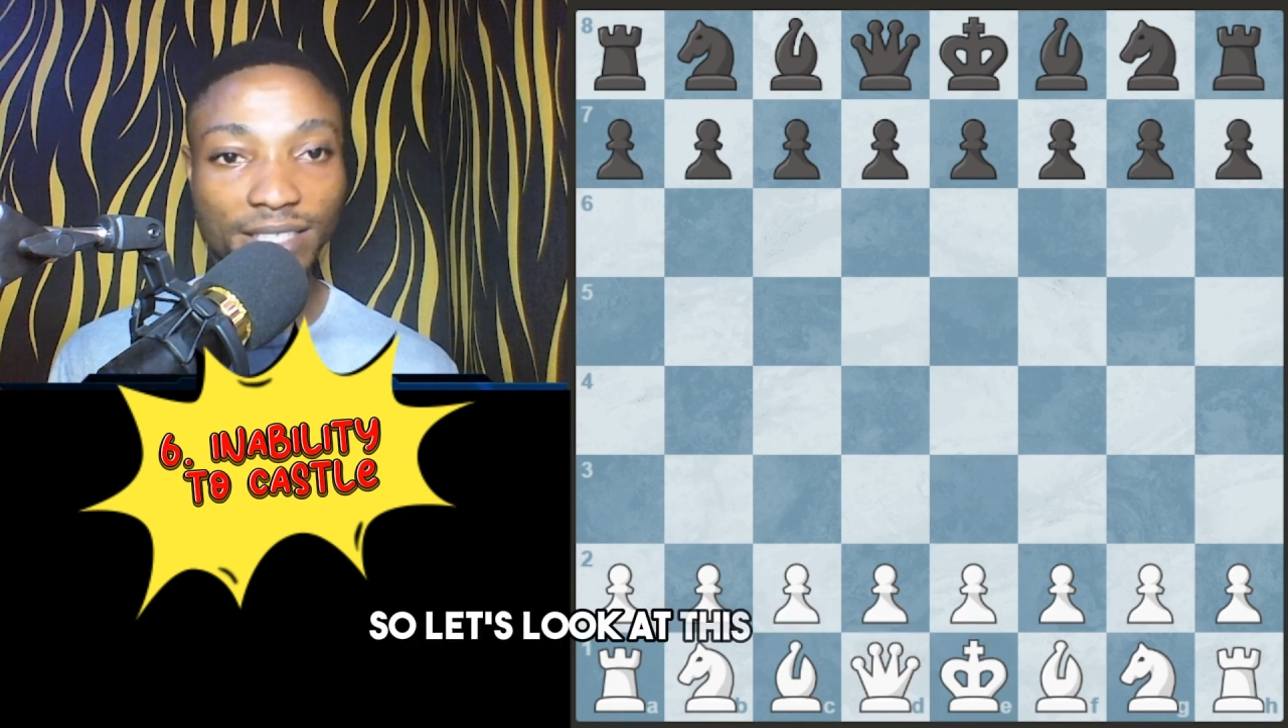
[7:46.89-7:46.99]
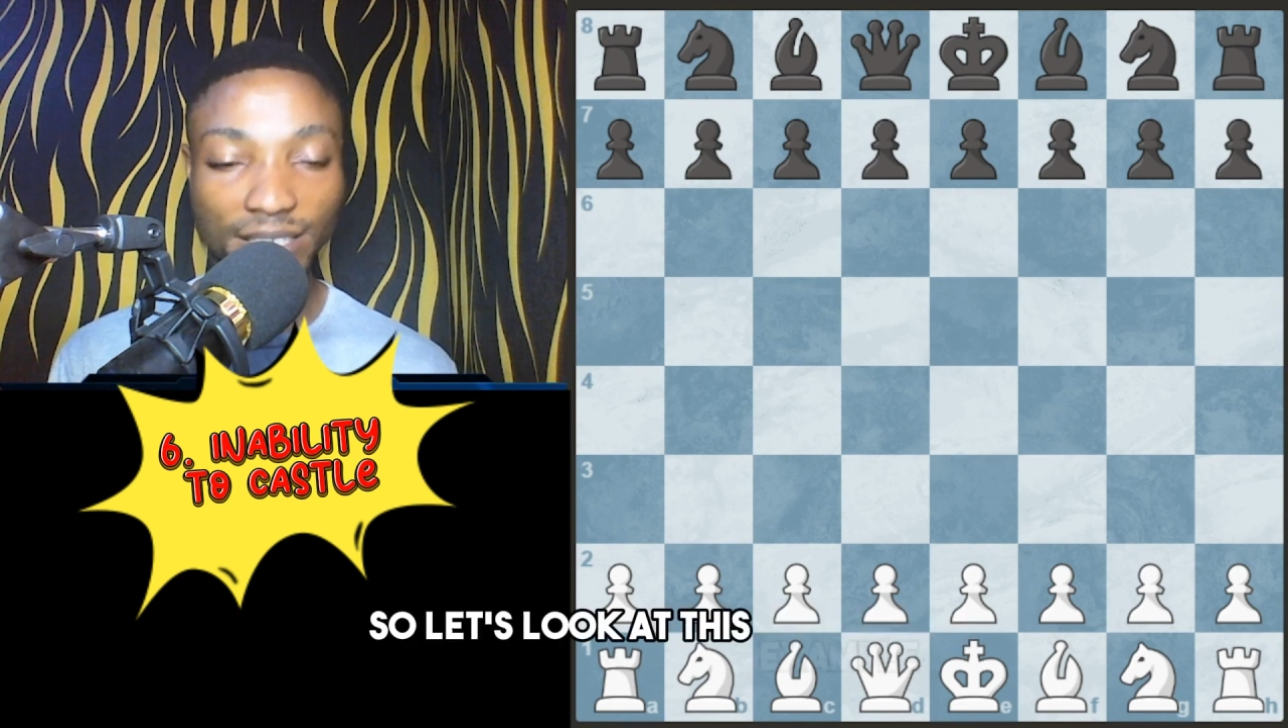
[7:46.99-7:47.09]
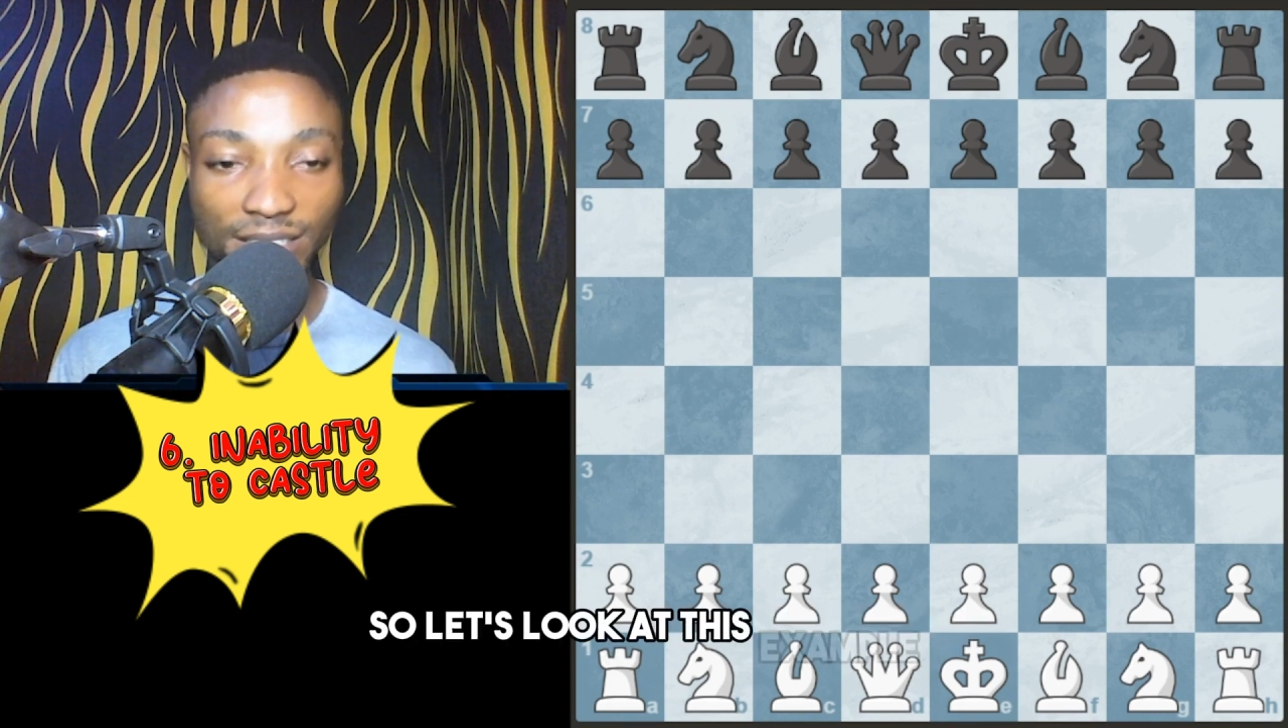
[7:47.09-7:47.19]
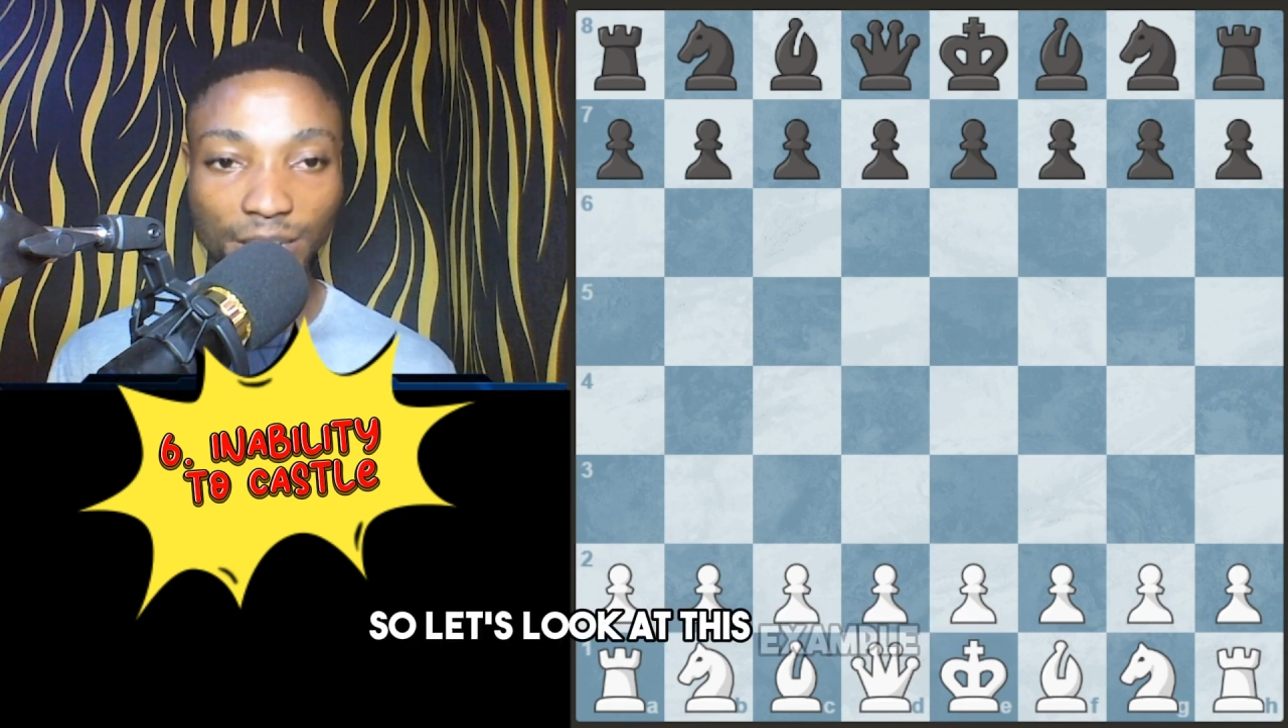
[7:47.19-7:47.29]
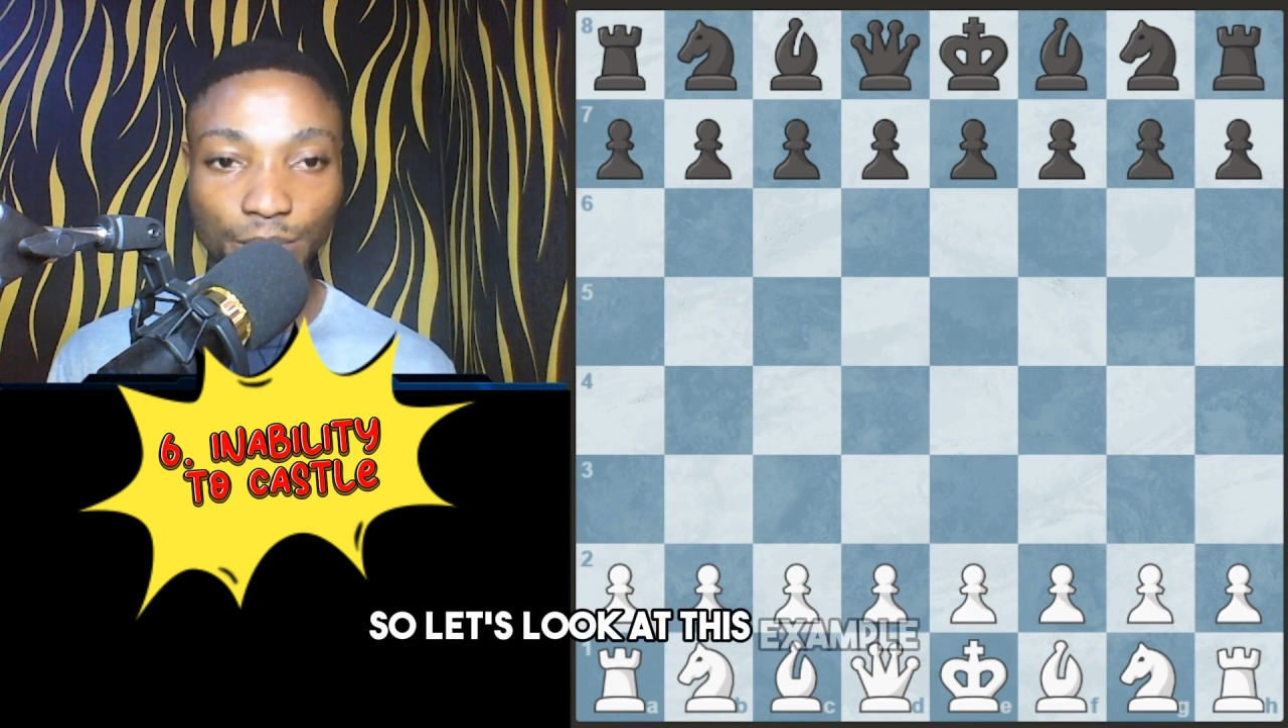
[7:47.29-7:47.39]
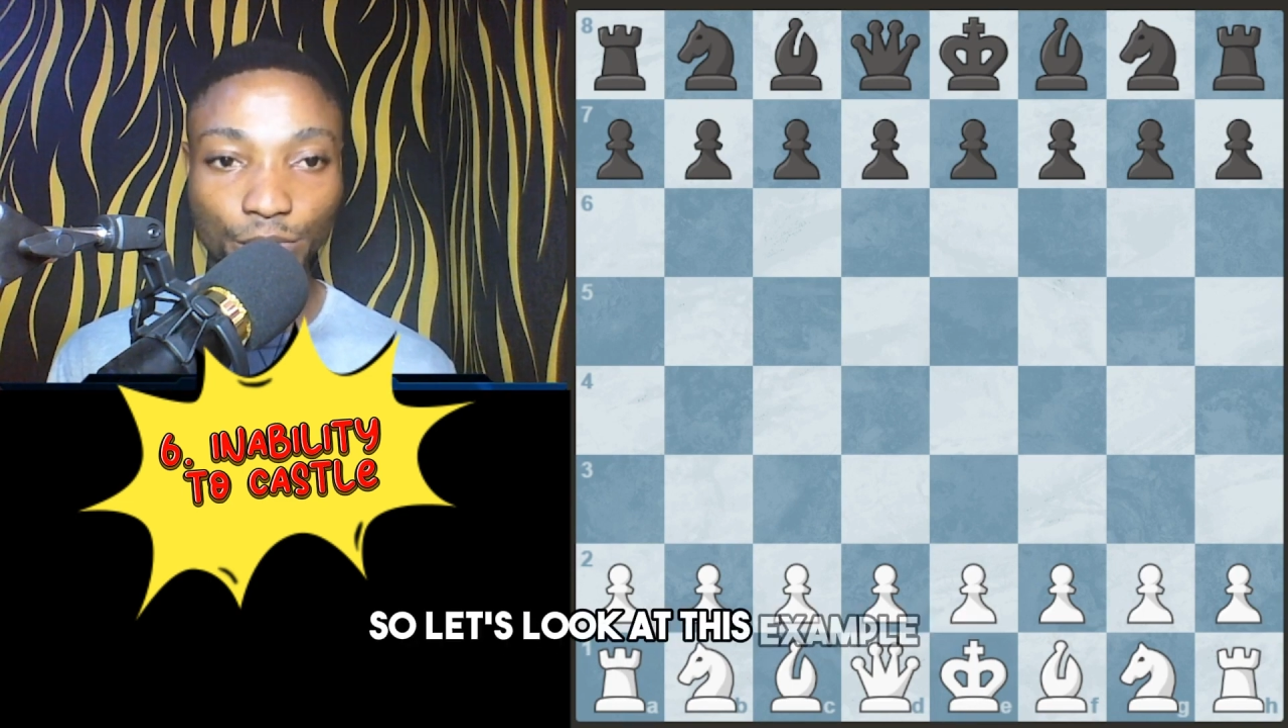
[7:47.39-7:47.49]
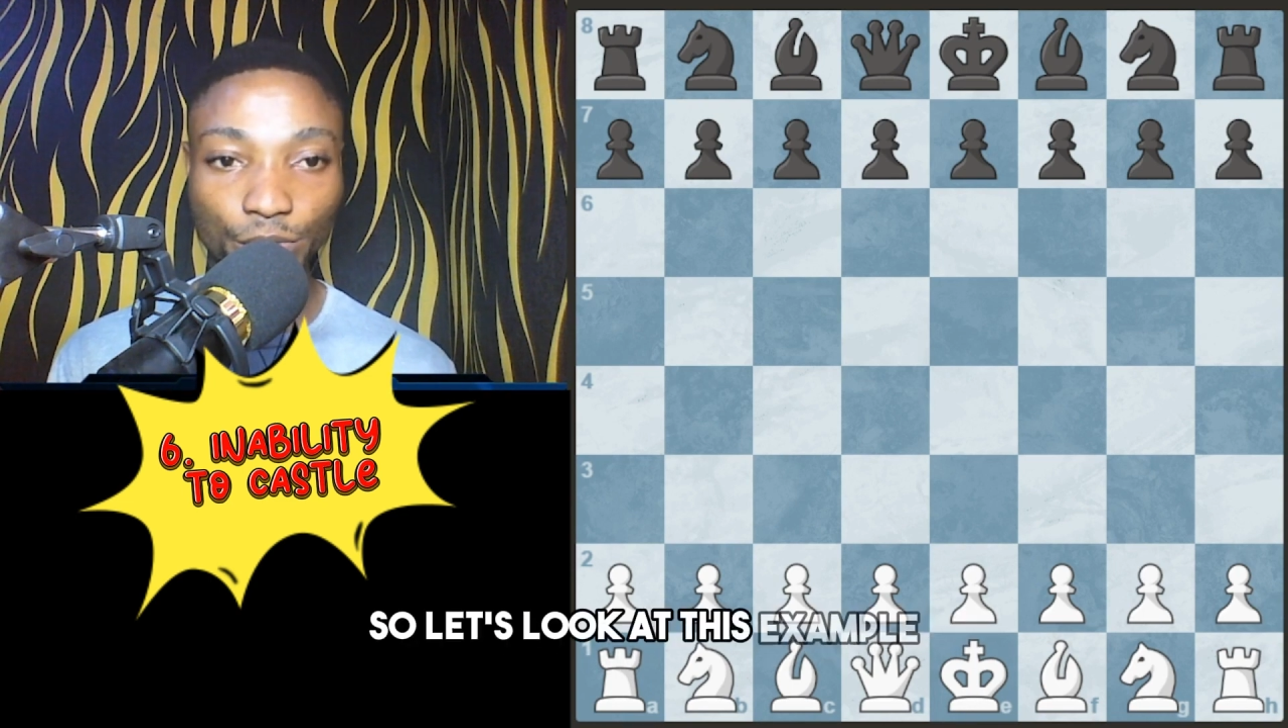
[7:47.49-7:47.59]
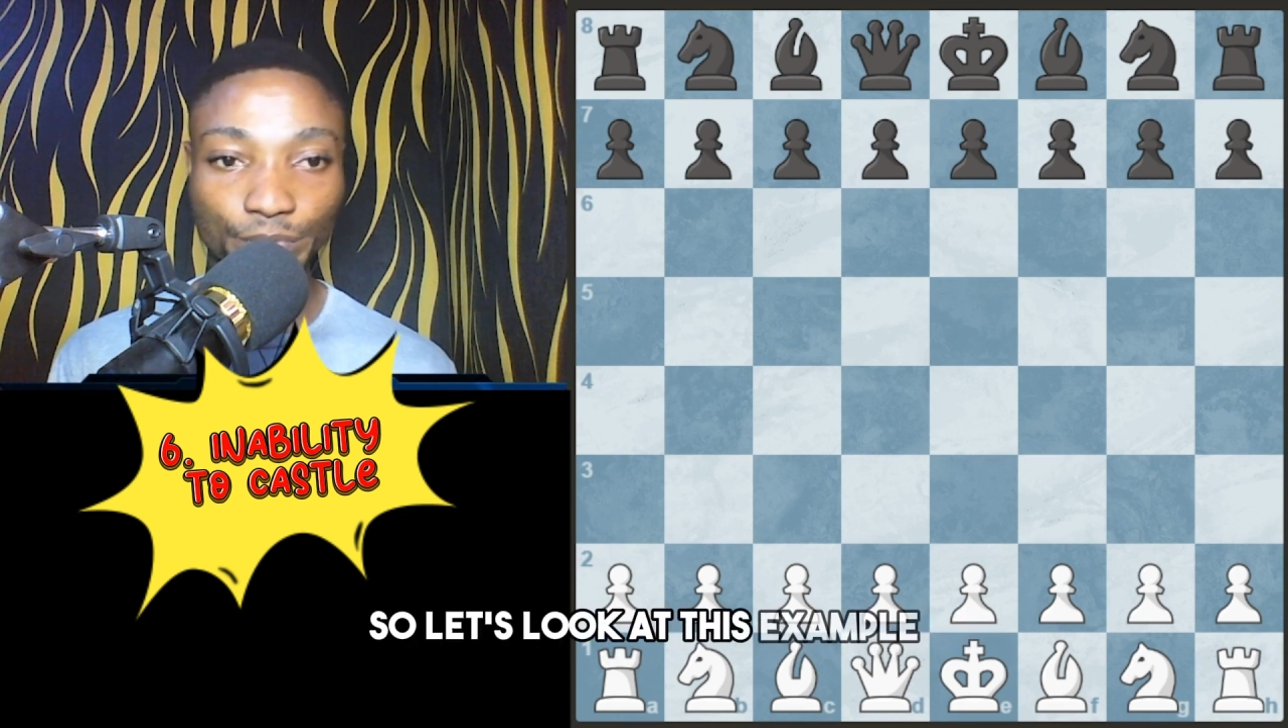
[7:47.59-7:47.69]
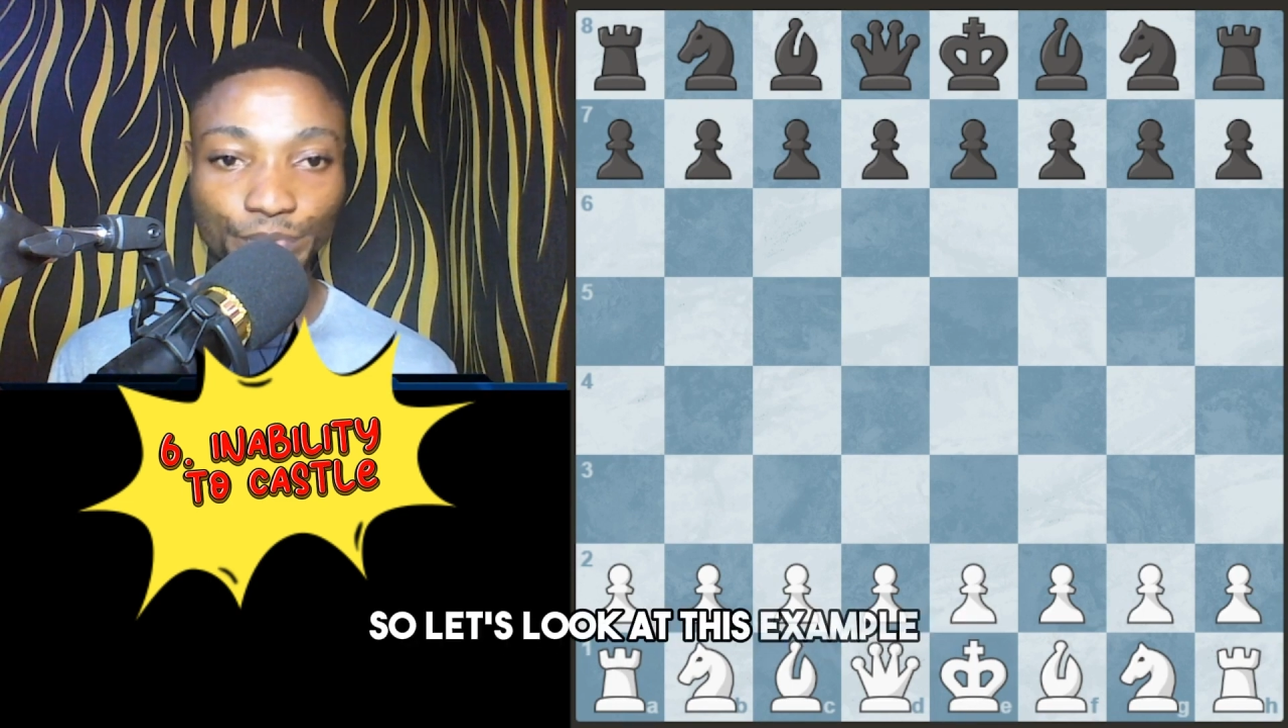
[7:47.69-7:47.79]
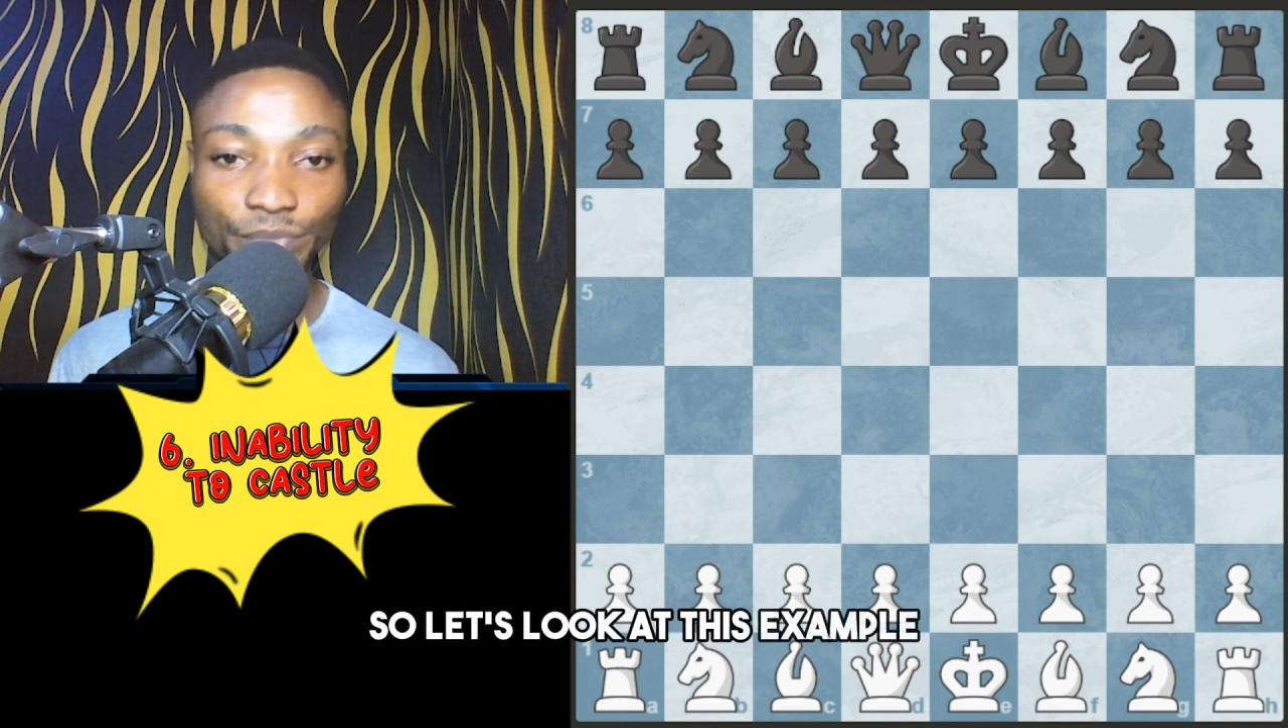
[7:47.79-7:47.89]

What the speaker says: example.